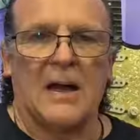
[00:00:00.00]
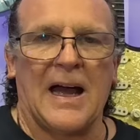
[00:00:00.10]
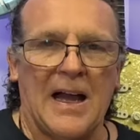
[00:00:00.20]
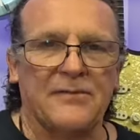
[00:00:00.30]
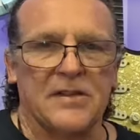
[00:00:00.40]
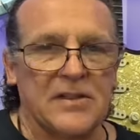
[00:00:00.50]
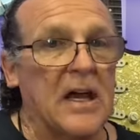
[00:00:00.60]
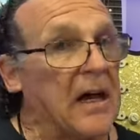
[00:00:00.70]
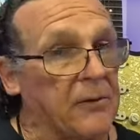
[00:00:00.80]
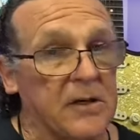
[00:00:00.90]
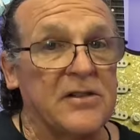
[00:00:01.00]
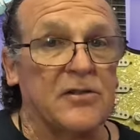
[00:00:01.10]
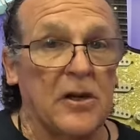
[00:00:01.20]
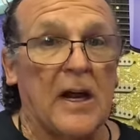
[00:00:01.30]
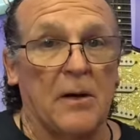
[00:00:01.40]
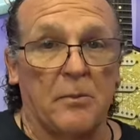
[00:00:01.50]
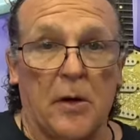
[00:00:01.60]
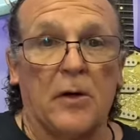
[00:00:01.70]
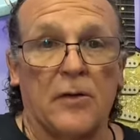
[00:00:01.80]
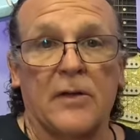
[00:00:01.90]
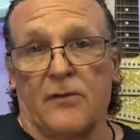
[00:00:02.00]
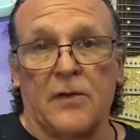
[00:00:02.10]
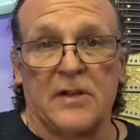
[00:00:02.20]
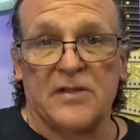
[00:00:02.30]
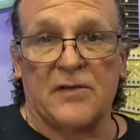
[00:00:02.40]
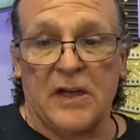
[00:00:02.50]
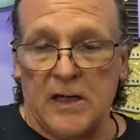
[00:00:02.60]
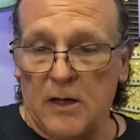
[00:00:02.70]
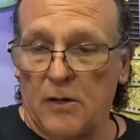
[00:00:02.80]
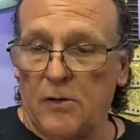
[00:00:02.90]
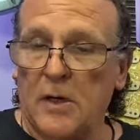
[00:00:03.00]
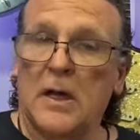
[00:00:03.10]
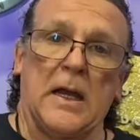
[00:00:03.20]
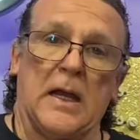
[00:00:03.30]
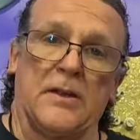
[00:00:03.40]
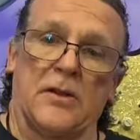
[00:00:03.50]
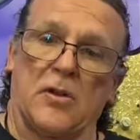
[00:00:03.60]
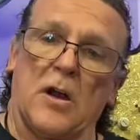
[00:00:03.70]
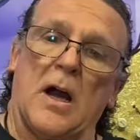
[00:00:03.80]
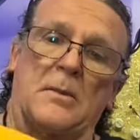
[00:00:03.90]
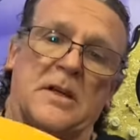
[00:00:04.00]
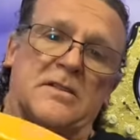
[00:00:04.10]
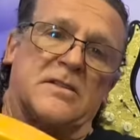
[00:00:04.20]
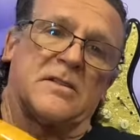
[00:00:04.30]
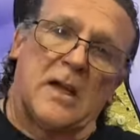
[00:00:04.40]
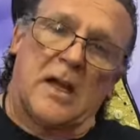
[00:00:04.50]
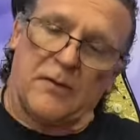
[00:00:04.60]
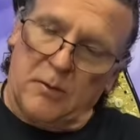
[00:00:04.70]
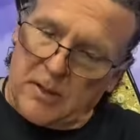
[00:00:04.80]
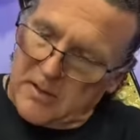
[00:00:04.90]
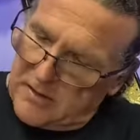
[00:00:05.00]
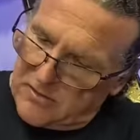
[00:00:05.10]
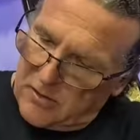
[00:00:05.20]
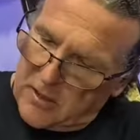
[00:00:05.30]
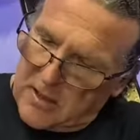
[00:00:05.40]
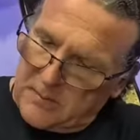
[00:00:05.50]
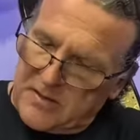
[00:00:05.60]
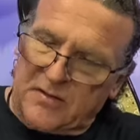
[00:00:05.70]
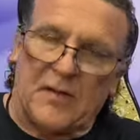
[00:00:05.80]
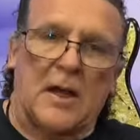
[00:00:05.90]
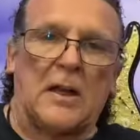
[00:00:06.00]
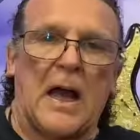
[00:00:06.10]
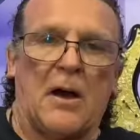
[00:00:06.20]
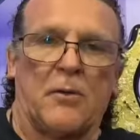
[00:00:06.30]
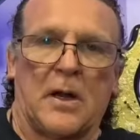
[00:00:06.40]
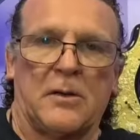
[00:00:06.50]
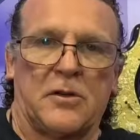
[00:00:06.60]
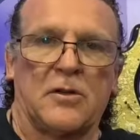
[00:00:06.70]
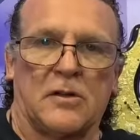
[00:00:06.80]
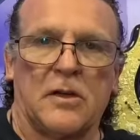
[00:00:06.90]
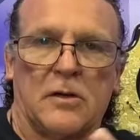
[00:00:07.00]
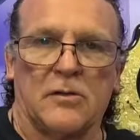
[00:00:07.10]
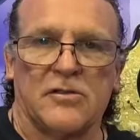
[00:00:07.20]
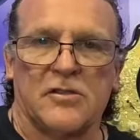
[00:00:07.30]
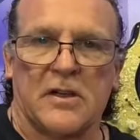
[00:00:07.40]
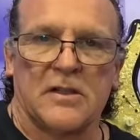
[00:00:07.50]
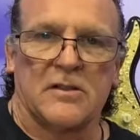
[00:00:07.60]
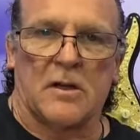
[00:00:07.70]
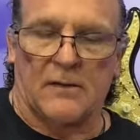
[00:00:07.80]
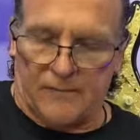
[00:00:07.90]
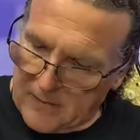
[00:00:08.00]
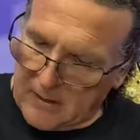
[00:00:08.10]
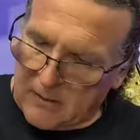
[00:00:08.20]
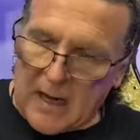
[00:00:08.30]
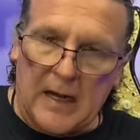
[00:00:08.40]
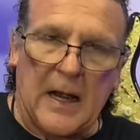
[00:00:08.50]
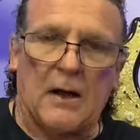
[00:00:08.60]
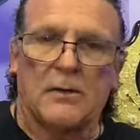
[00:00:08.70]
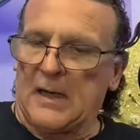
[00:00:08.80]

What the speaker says: I have to say, I restrung them both for this video, and the grommets, every one of these grommets fell out when I took the old strings off. Fell right out.